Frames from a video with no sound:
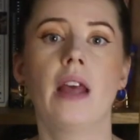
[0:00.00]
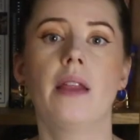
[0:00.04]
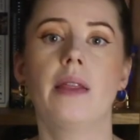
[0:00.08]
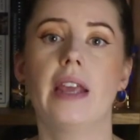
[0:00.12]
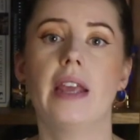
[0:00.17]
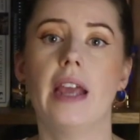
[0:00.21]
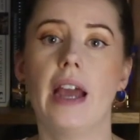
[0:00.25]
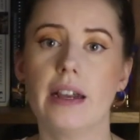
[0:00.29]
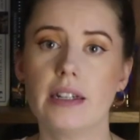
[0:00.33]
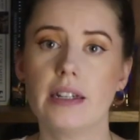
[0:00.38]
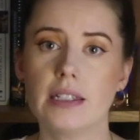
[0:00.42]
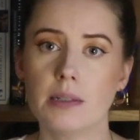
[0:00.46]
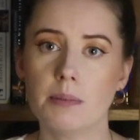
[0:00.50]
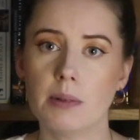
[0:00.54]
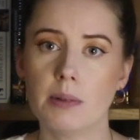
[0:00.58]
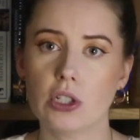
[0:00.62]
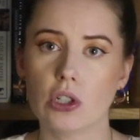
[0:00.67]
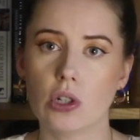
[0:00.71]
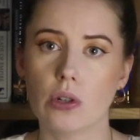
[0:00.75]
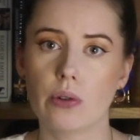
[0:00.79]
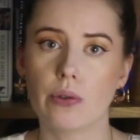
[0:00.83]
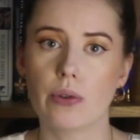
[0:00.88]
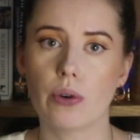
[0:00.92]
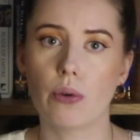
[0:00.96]
The
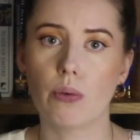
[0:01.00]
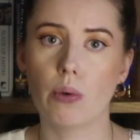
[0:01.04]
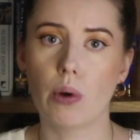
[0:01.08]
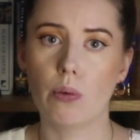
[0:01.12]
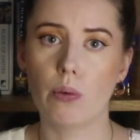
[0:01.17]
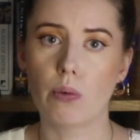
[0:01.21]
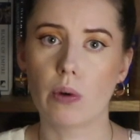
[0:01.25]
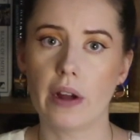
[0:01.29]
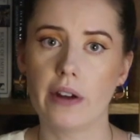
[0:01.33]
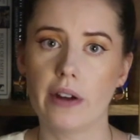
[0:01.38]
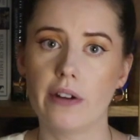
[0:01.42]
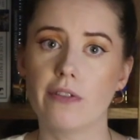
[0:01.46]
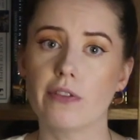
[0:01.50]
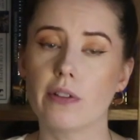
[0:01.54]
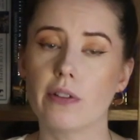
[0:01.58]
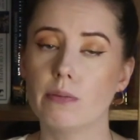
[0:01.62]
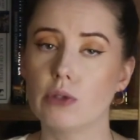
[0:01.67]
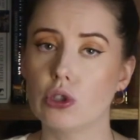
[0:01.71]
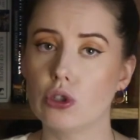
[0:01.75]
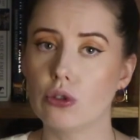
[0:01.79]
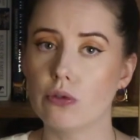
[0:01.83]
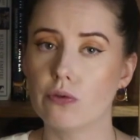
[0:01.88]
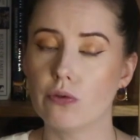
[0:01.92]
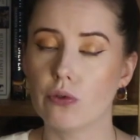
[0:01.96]
exhibition will run from
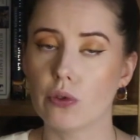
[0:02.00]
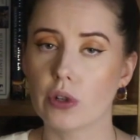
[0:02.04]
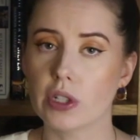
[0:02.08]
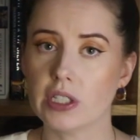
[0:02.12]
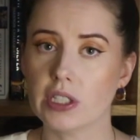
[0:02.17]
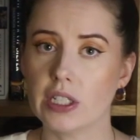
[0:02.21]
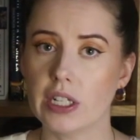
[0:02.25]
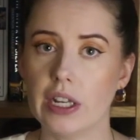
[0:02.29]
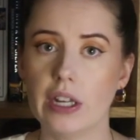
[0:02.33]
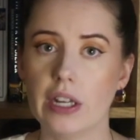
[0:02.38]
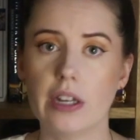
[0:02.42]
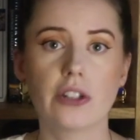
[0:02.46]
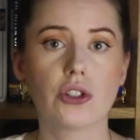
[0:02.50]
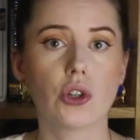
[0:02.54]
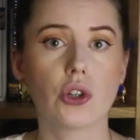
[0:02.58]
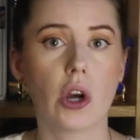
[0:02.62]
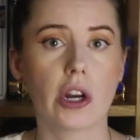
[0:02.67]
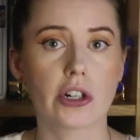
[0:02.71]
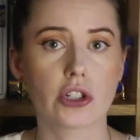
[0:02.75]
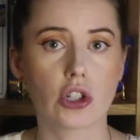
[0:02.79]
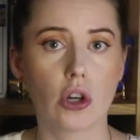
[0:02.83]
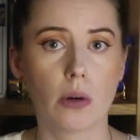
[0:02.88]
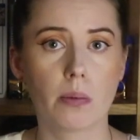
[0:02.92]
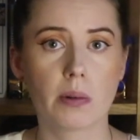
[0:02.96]
June 14 to
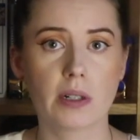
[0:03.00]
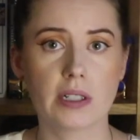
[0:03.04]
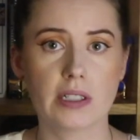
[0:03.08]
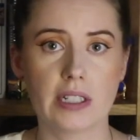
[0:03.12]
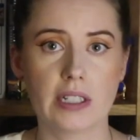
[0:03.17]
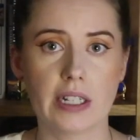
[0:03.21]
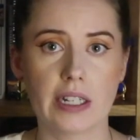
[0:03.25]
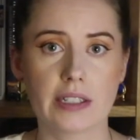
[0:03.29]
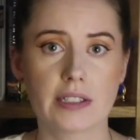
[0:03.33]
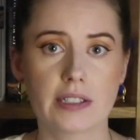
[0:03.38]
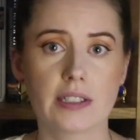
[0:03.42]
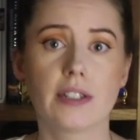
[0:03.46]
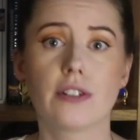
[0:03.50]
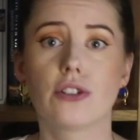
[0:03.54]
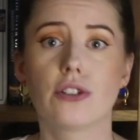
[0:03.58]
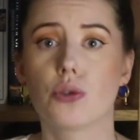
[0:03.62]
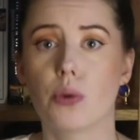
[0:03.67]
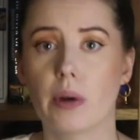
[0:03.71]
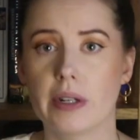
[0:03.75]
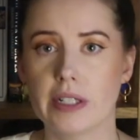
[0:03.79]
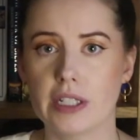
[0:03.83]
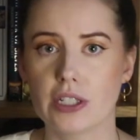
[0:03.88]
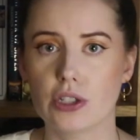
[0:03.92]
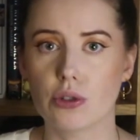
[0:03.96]
October 6,
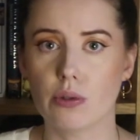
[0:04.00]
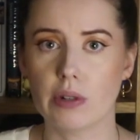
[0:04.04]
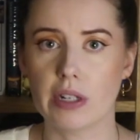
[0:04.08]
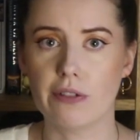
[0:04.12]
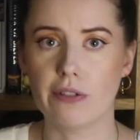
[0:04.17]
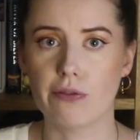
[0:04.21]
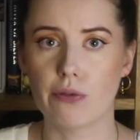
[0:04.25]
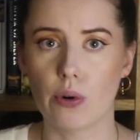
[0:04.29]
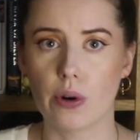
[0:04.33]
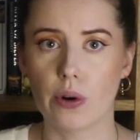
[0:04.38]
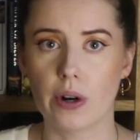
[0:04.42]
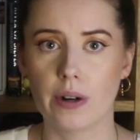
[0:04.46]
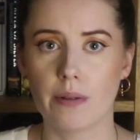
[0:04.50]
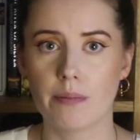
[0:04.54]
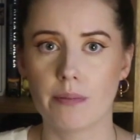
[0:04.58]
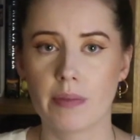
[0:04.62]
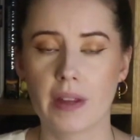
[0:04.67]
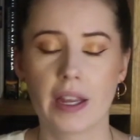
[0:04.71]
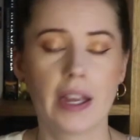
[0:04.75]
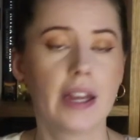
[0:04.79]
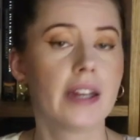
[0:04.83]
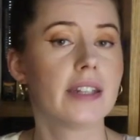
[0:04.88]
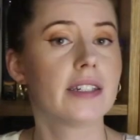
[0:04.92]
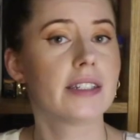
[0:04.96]
2024.
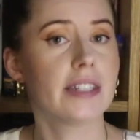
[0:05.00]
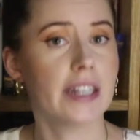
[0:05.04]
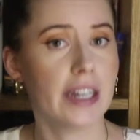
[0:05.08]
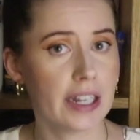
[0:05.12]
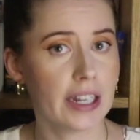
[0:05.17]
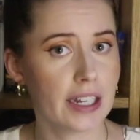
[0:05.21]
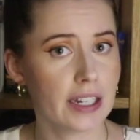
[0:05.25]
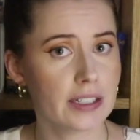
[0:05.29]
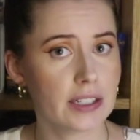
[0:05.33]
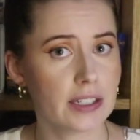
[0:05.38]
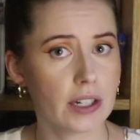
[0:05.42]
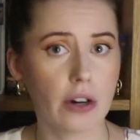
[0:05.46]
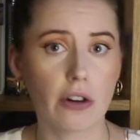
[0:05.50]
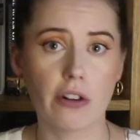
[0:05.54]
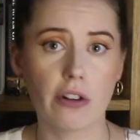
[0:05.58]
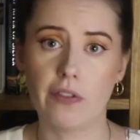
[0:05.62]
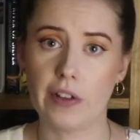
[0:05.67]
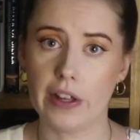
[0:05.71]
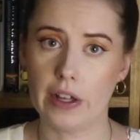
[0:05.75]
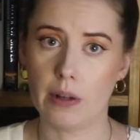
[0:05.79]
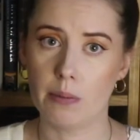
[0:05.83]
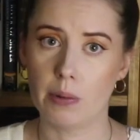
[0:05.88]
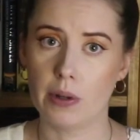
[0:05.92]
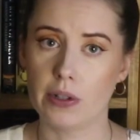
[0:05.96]
Tickets are
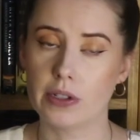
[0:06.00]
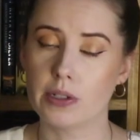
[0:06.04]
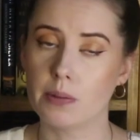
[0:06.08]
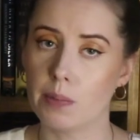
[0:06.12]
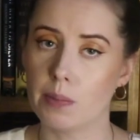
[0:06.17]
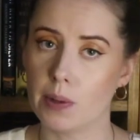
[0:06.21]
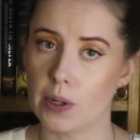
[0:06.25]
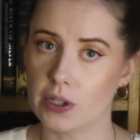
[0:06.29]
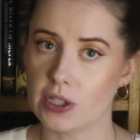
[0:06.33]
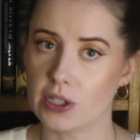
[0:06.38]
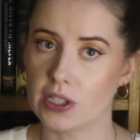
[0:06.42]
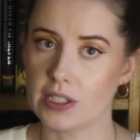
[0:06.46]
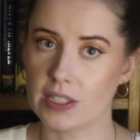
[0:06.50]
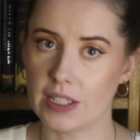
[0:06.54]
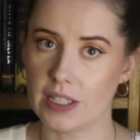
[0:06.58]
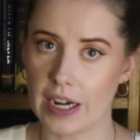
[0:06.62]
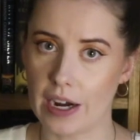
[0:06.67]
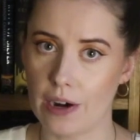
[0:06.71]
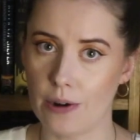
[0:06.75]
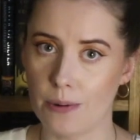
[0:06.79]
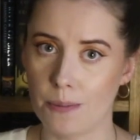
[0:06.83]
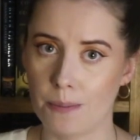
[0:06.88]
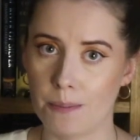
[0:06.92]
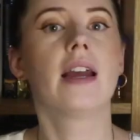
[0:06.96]
available to purchase
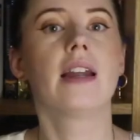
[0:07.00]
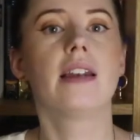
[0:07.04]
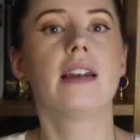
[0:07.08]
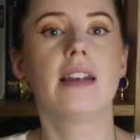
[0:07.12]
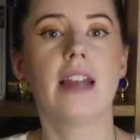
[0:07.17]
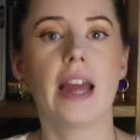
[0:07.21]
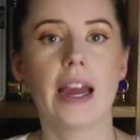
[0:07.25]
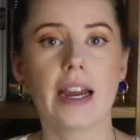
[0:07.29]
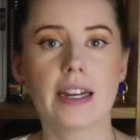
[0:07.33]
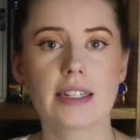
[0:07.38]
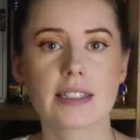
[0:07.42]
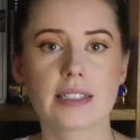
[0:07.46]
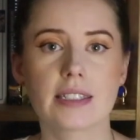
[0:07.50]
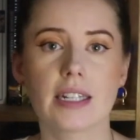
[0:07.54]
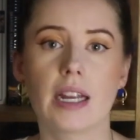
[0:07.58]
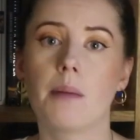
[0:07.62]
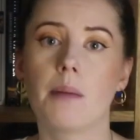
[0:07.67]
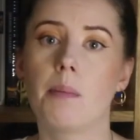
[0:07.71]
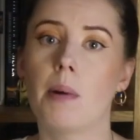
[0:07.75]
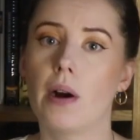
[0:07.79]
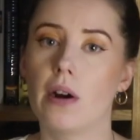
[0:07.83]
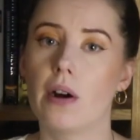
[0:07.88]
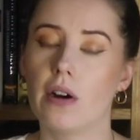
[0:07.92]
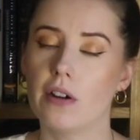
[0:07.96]
now. Next, a
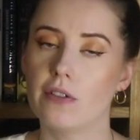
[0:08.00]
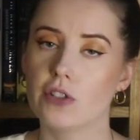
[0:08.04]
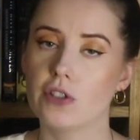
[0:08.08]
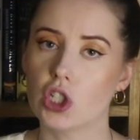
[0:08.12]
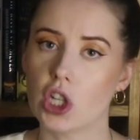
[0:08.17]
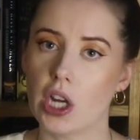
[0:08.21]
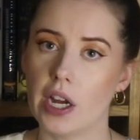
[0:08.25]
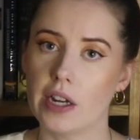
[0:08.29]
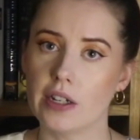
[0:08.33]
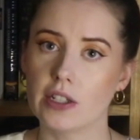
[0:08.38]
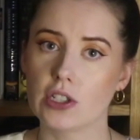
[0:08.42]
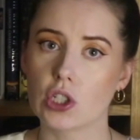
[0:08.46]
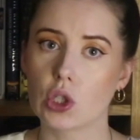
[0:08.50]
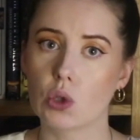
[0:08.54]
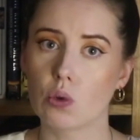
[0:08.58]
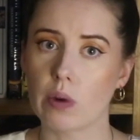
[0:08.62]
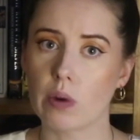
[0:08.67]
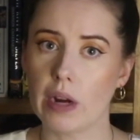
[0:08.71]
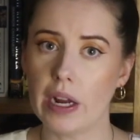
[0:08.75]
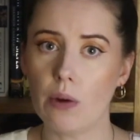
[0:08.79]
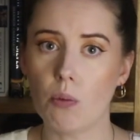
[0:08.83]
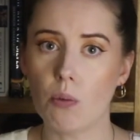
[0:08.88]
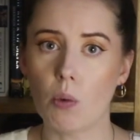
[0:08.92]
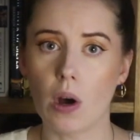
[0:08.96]
part of China's
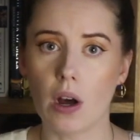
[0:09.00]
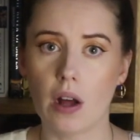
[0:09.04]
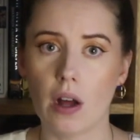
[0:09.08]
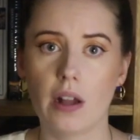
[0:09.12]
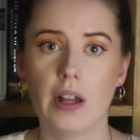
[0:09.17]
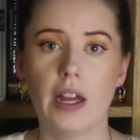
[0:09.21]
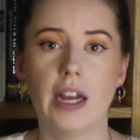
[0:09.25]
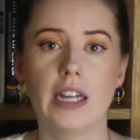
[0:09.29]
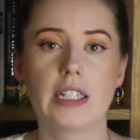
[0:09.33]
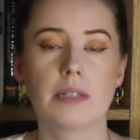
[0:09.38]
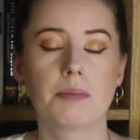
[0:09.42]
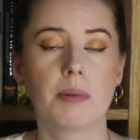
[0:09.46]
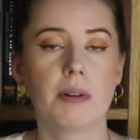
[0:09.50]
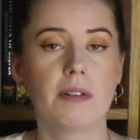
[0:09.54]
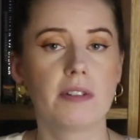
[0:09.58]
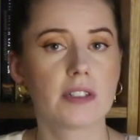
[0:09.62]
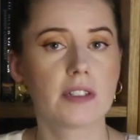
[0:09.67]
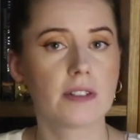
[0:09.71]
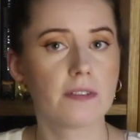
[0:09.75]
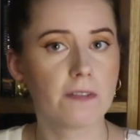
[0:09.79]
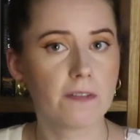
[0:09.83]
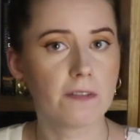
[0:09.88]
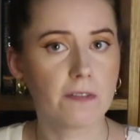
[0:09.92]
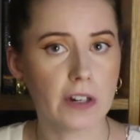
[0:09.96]
Great Wall has been
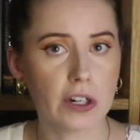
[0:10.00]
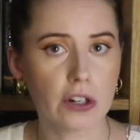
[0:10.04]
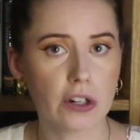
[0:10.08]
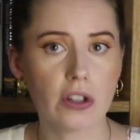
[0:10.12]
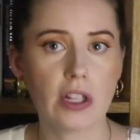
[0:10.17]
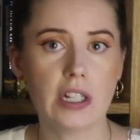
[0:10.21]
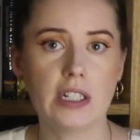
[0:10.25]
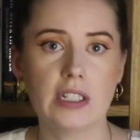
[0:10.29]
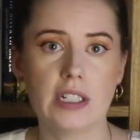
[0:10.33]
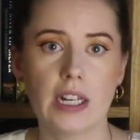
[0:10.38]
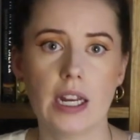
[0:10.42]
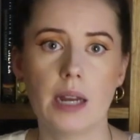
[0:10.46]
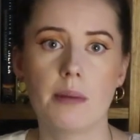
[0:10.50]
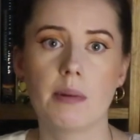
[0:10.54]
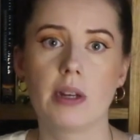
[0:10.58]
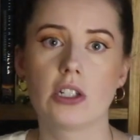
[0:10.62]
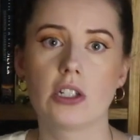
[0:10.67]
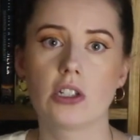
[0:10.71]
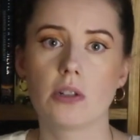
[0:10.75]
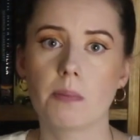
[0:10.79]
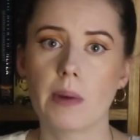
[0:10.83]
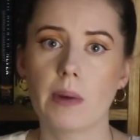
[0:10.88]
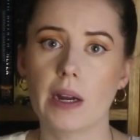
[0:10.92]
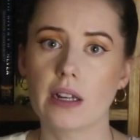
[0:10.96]
severely
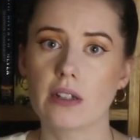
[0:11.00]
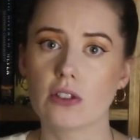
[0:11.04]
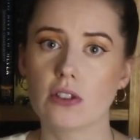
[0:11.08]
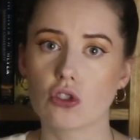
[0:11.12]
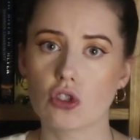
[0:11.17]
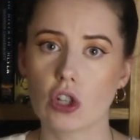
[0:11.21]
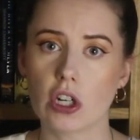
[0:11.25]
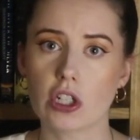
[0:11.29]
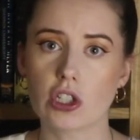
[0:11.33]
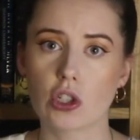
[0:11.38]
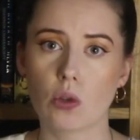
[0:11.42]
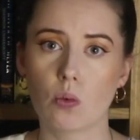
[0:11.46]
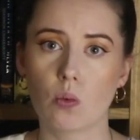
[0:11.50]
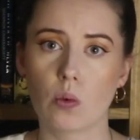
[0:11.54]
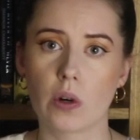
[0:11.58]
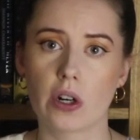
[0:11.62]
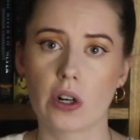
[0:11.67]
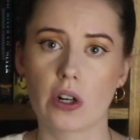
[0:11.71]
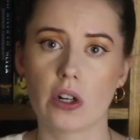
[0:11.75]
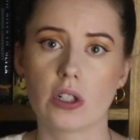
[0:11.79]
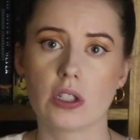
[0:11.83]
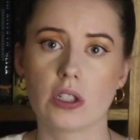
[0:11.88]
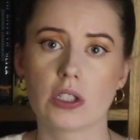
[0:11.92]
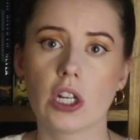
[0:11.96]
damaged by construction
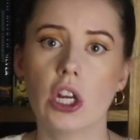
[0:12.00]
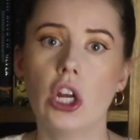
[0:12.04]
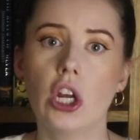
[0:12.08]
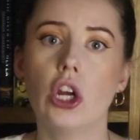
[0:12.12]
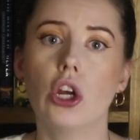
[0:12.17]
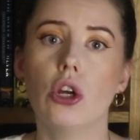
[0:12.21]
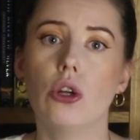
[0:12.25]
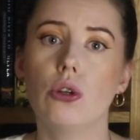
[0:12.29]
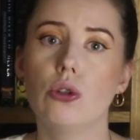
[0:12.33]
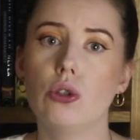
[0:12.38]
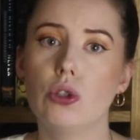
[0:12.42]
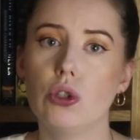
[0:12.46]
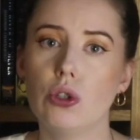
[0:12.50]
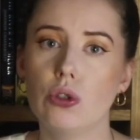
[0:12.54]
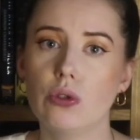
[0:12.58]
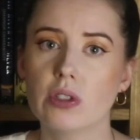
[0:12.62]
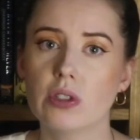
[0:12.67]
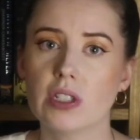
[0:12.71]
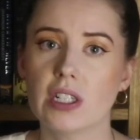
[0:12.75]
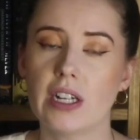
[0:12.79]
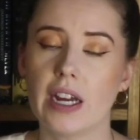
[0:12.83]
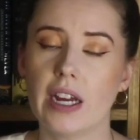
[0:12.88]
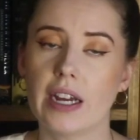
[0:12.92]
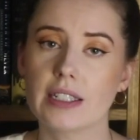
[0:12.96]
workers who
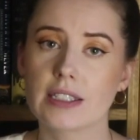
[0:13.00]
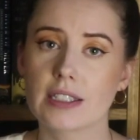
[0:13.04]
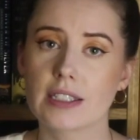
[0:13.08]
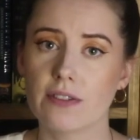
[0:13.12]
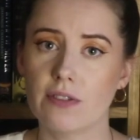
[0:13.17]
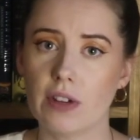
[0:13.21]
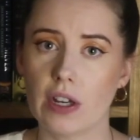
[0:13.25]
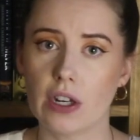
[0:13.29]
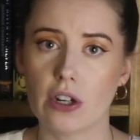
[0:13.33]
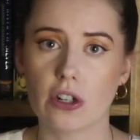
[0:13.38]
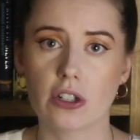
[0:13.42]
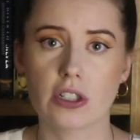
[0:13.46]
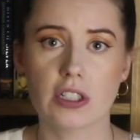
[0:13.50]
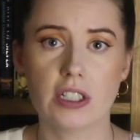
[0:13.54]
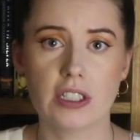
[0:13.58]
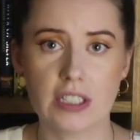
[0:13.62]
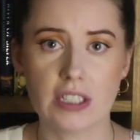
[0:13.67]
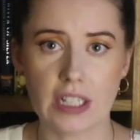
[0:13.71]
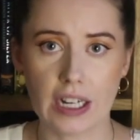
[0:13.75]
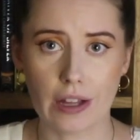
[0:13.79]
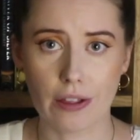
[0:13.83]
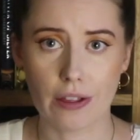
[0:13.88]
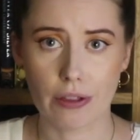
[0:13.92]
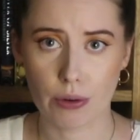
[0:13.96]
used an excavator to
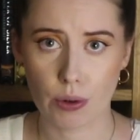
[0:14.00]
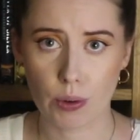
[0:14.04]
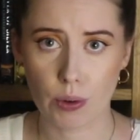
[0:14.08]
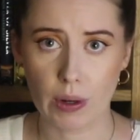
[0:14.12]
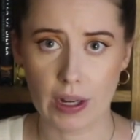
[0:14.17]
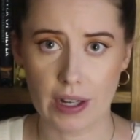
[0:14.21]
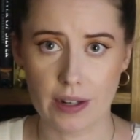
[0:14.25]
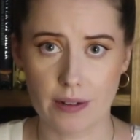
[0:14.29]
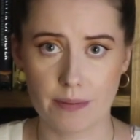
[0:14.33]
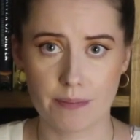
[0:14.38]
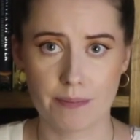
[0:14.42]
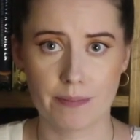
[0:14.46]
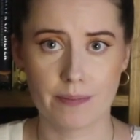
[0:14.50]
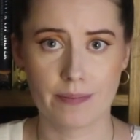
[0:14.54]
dig through it.